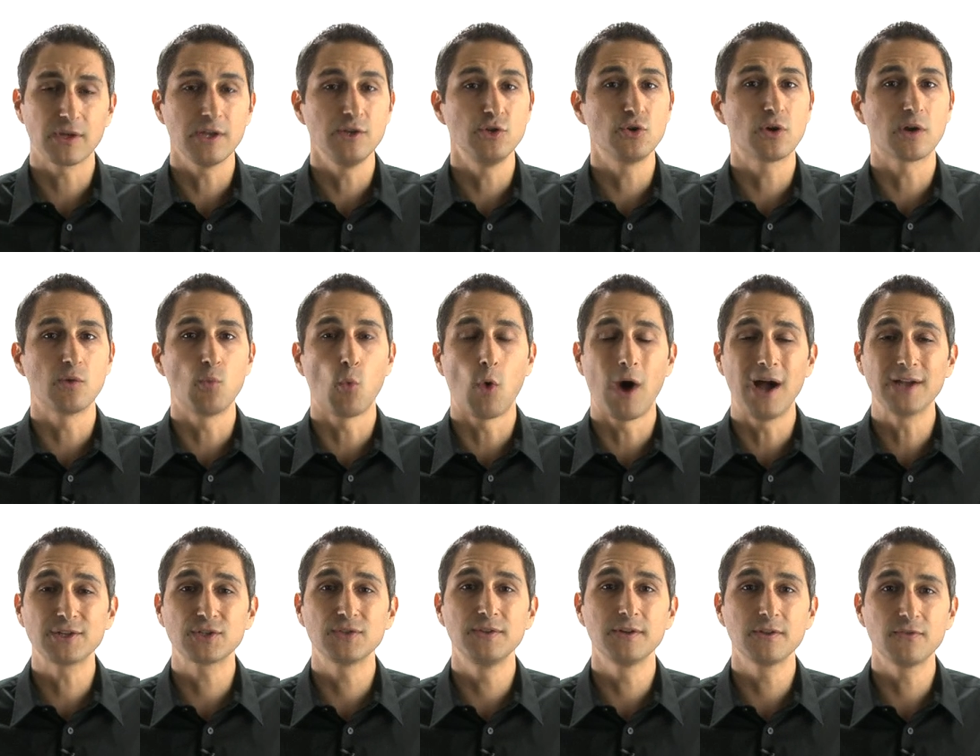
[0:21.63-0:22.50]
and you can
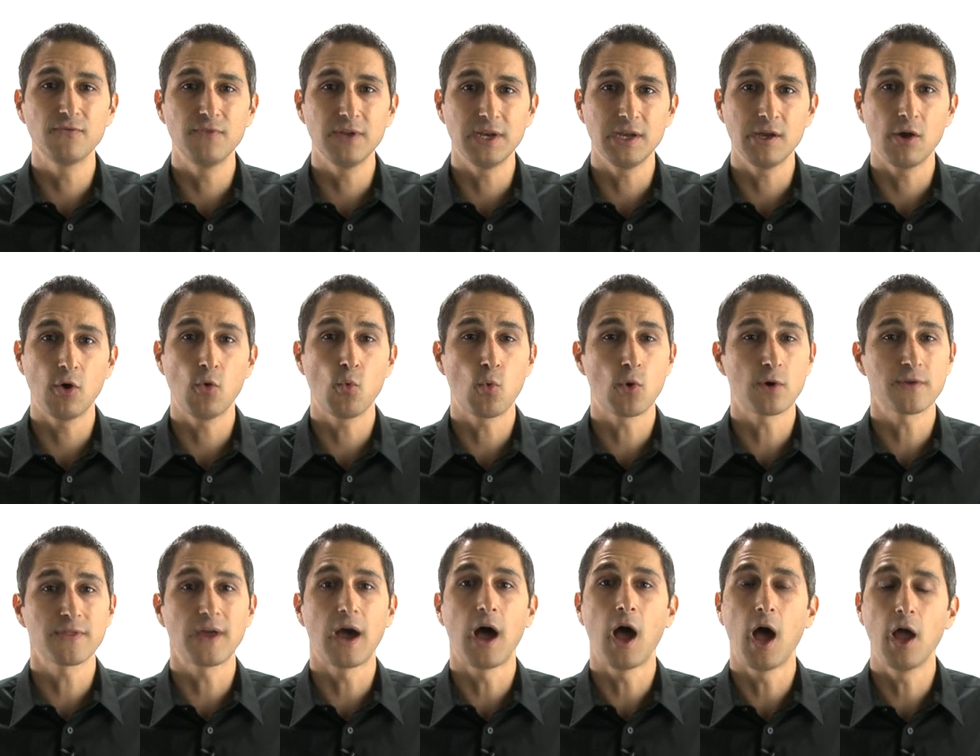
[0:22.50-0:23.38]
watch this video
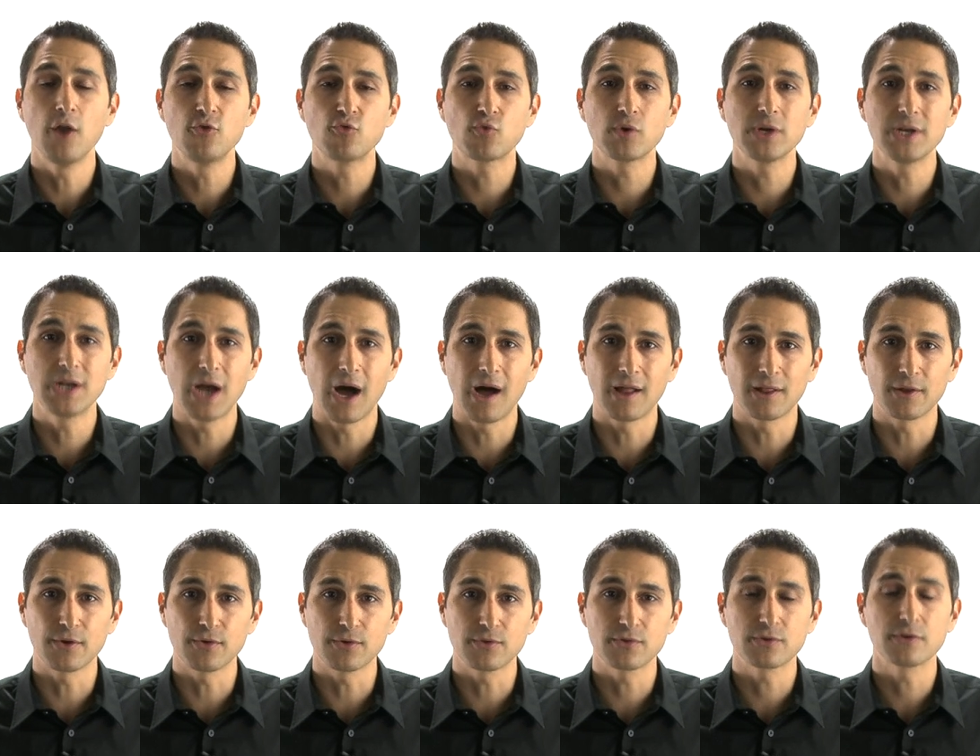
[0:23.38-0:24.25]
worth
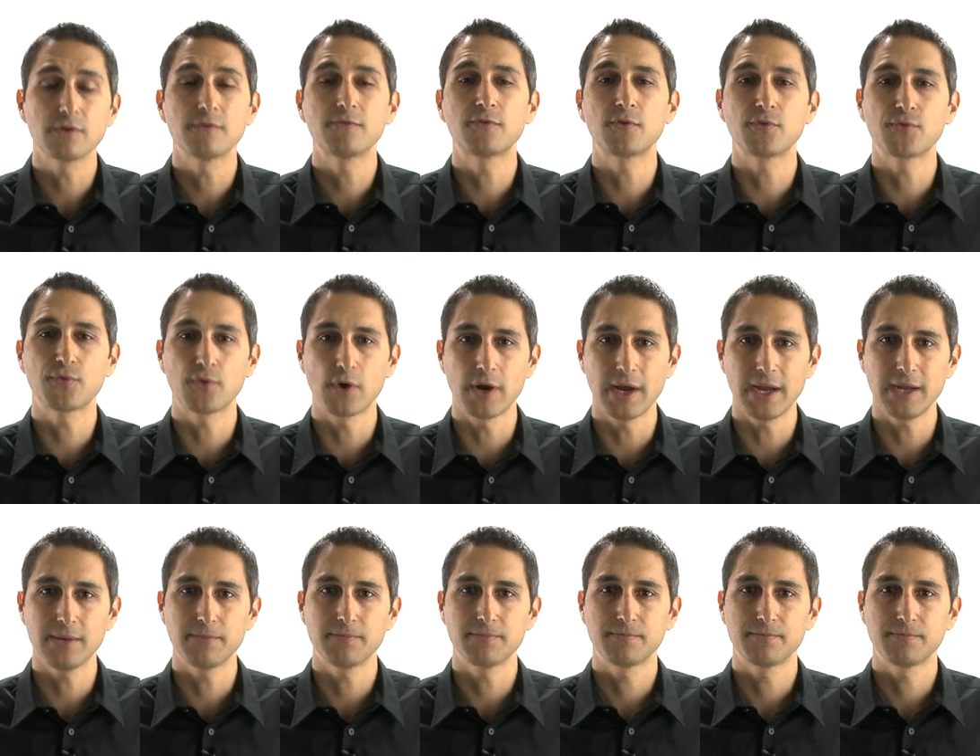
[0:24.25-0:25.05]
$100 for free.